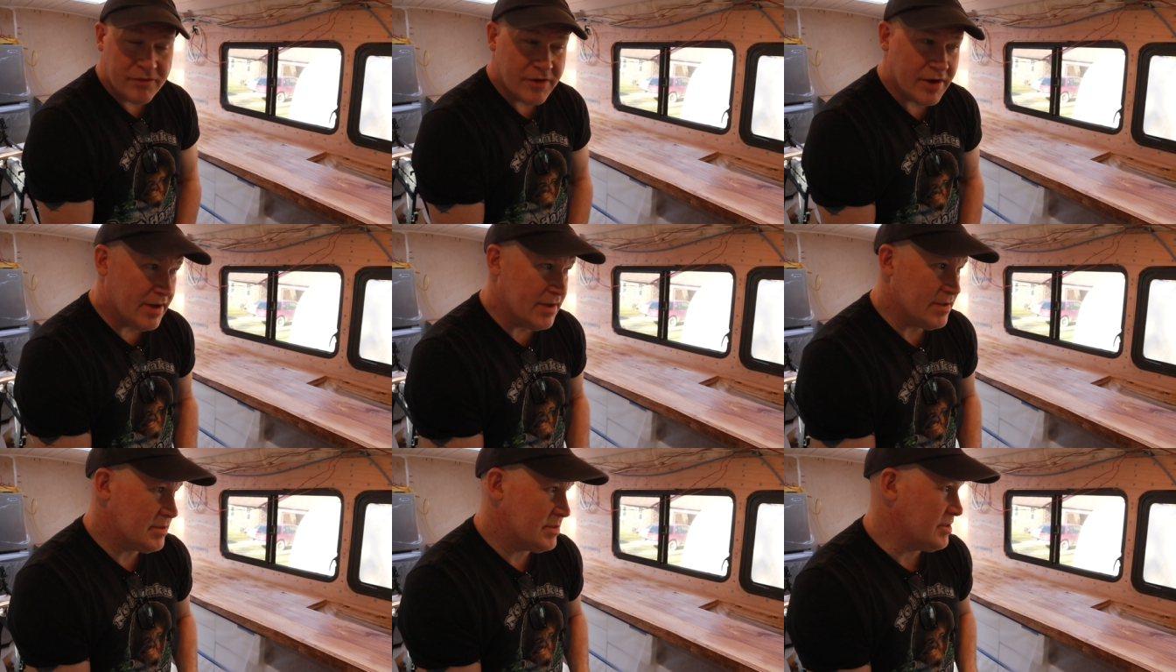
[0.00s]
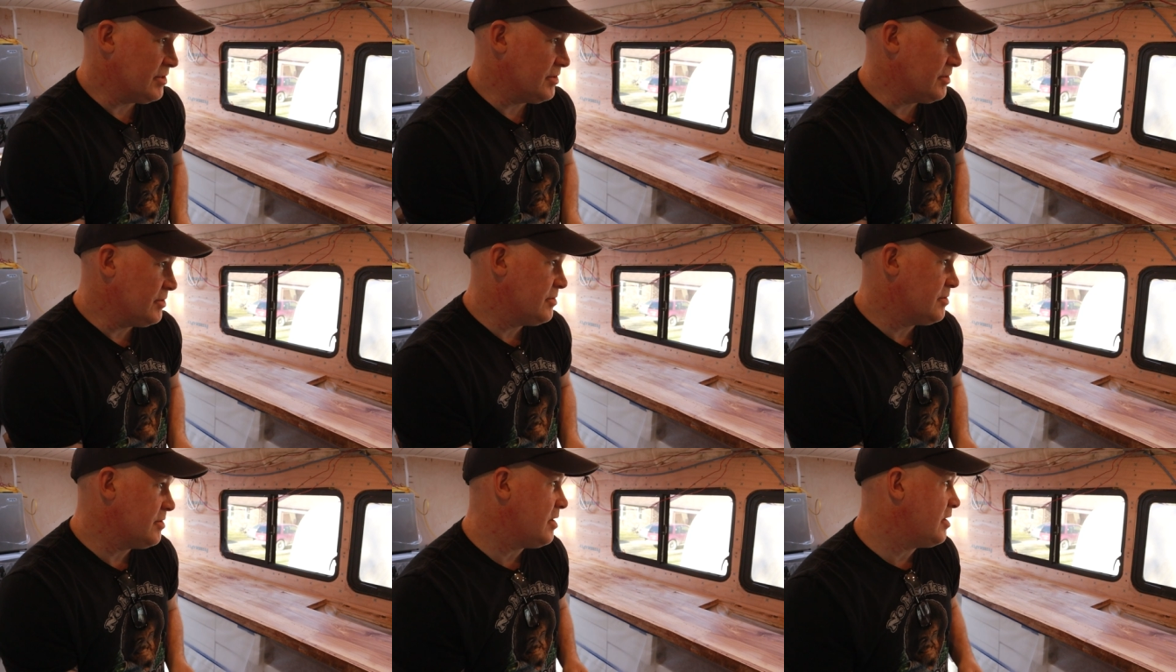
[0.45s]
we've got
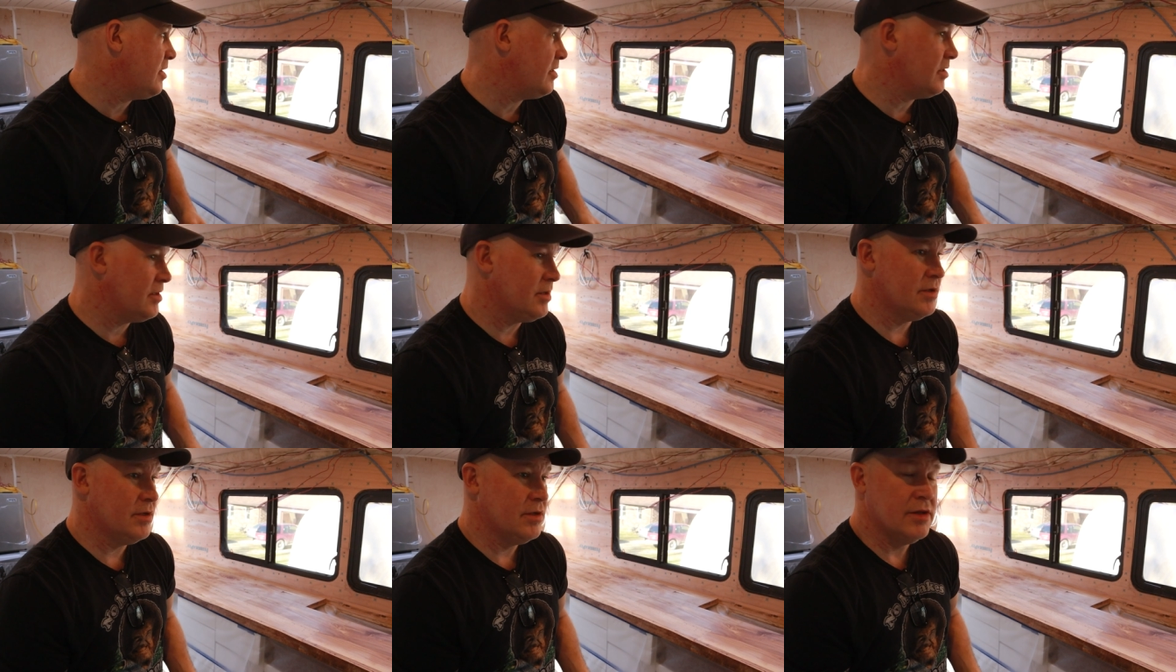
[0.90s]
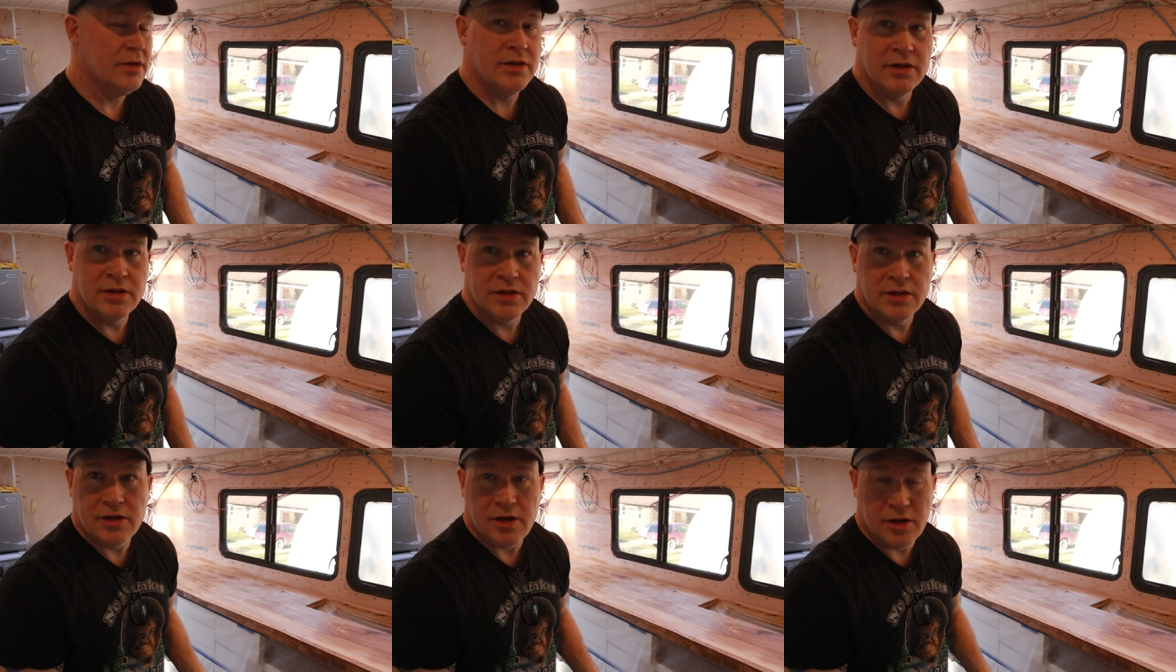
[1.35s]
to
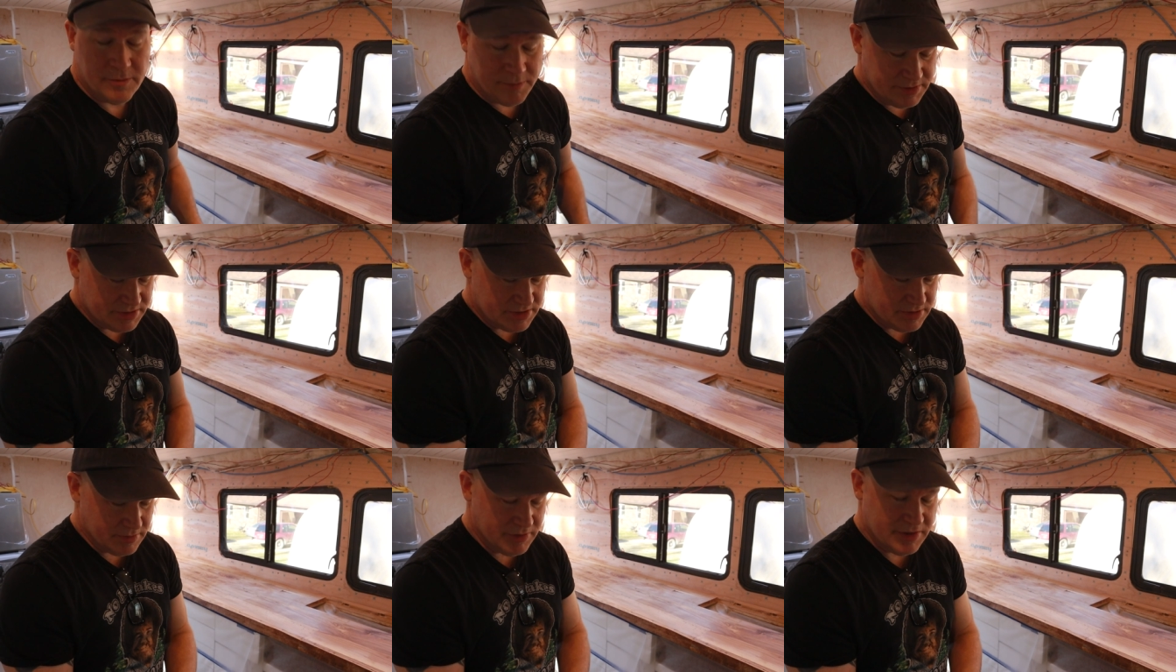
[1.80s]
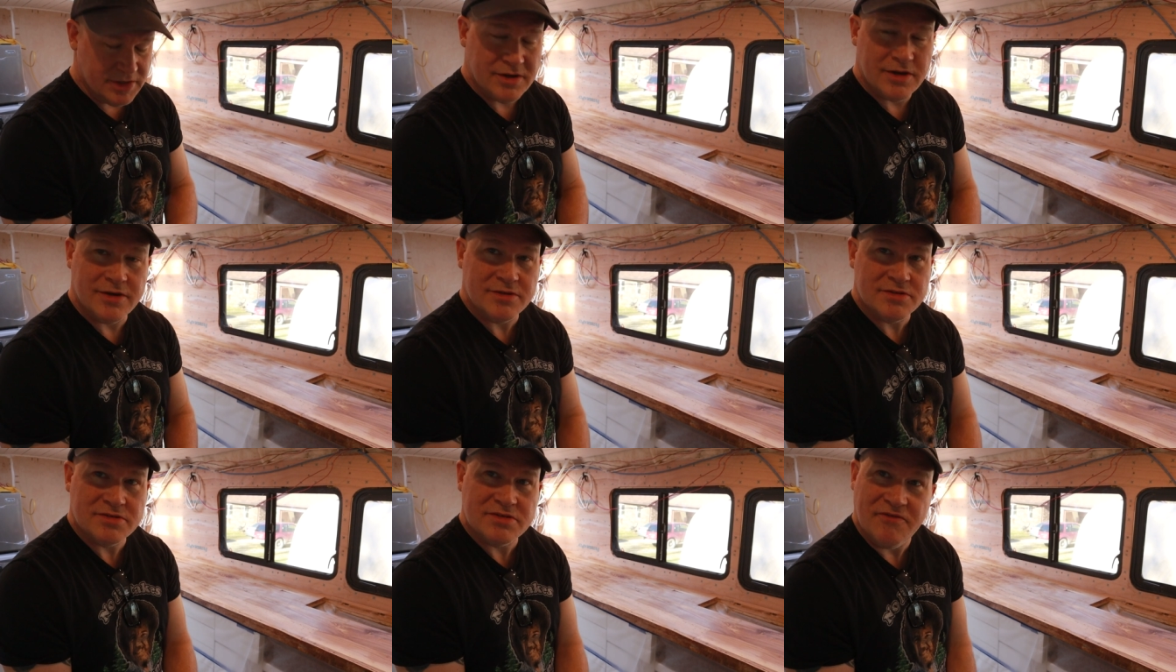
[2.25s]
open some
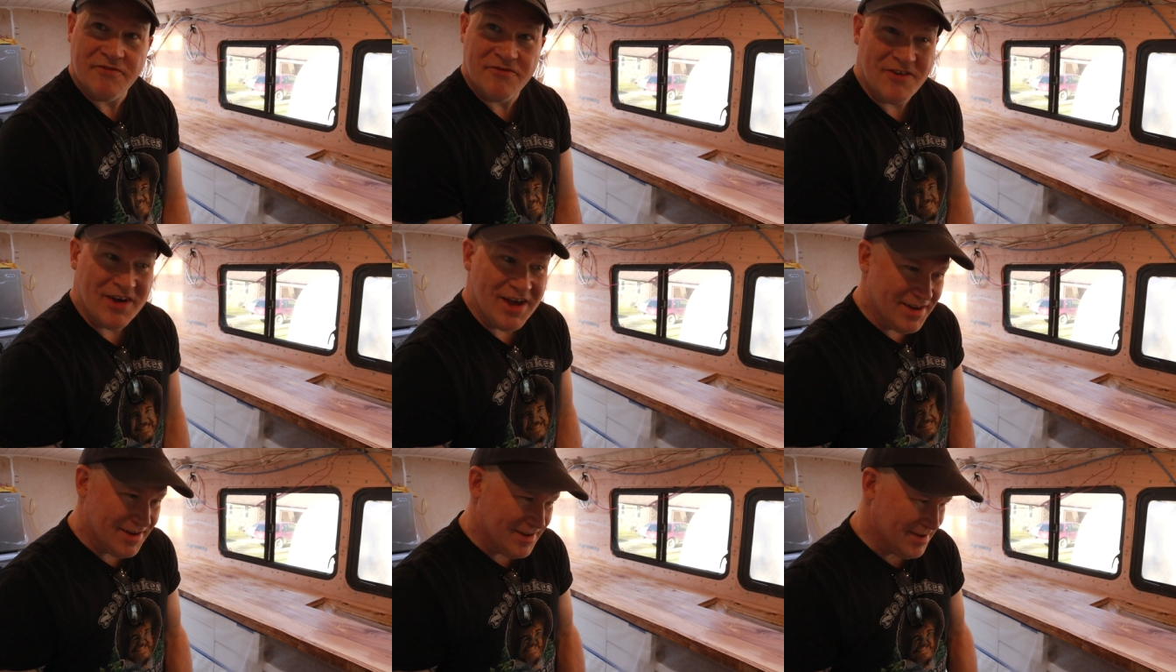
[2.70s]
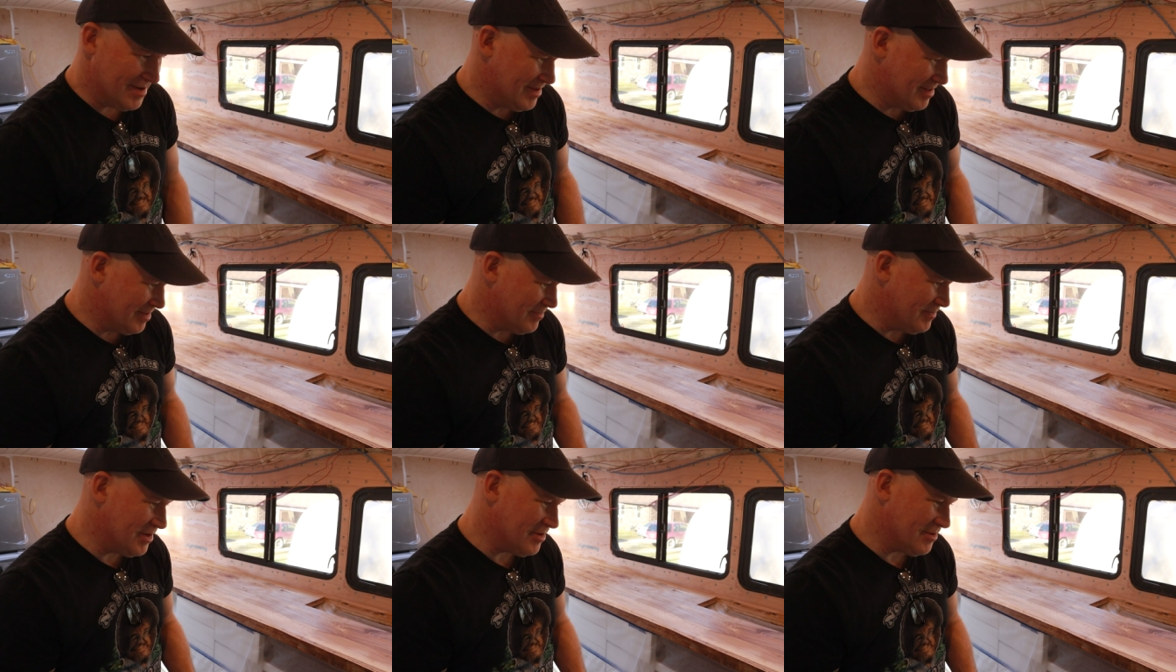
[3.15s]
windows to
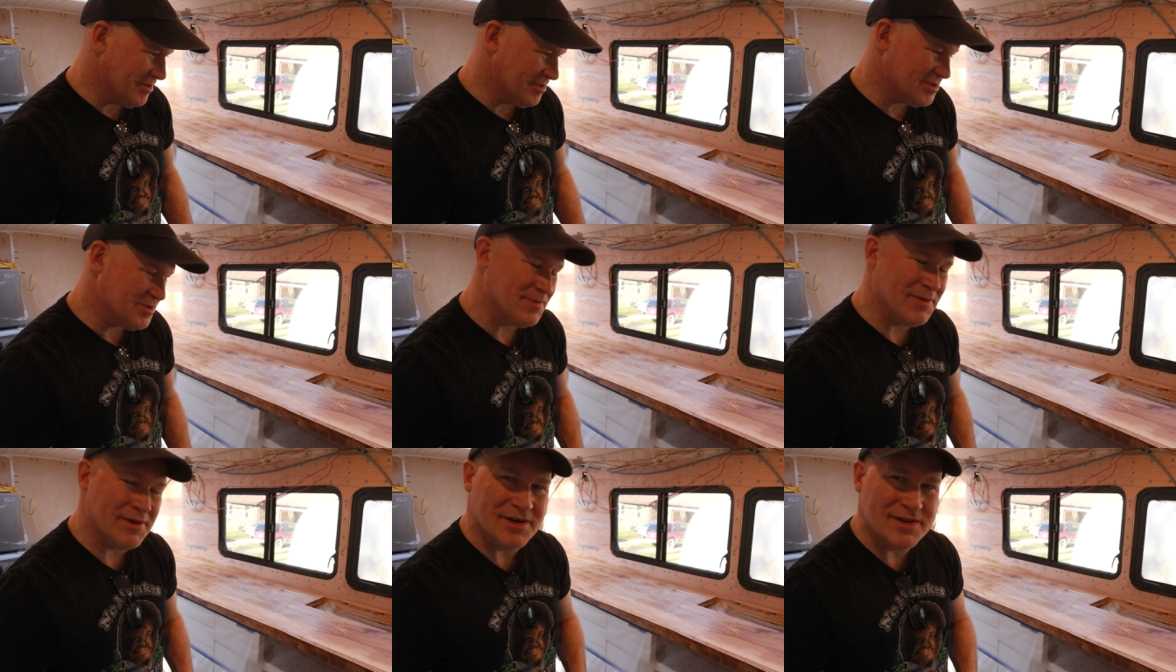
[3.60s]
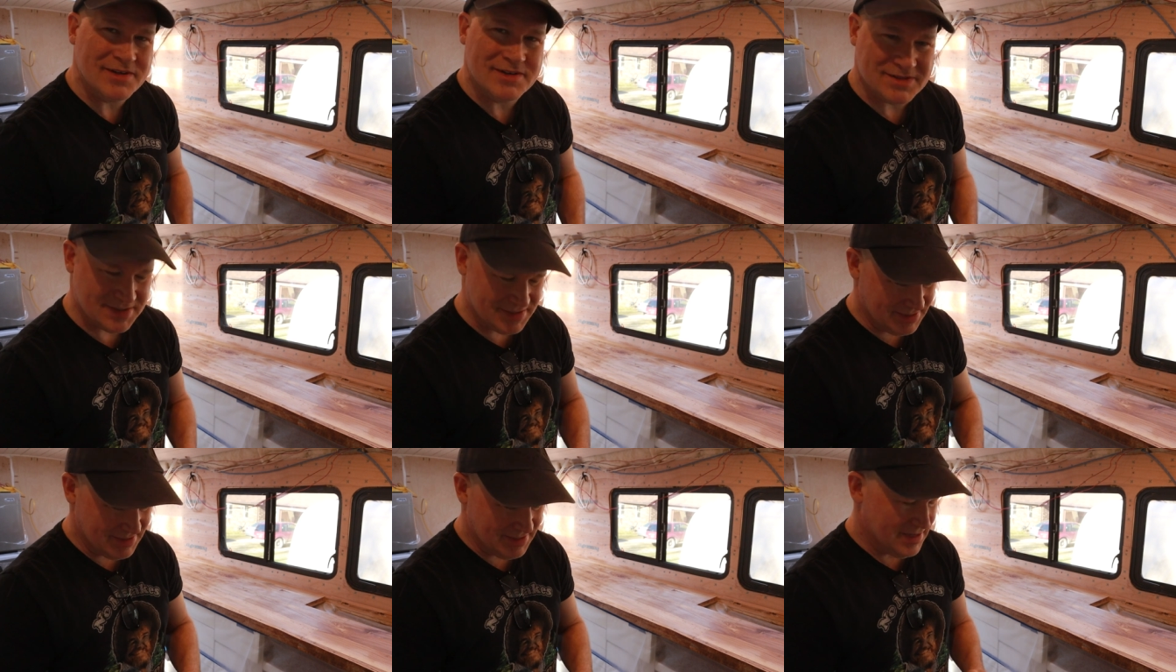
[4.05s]
vent the mineral
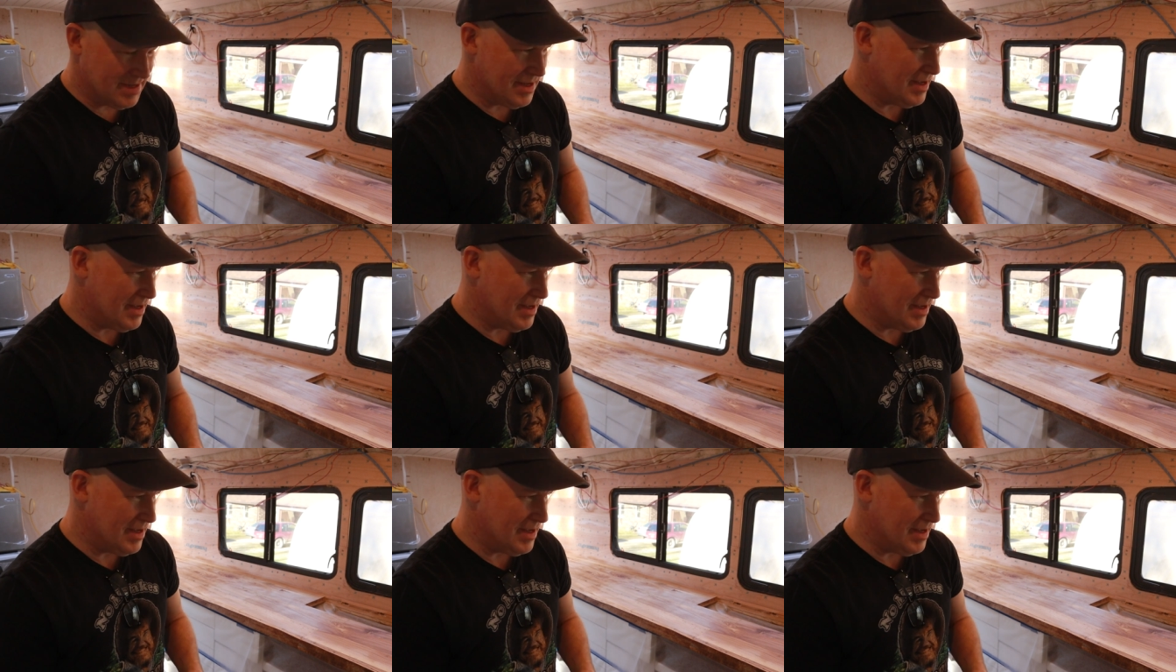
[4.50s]
spirits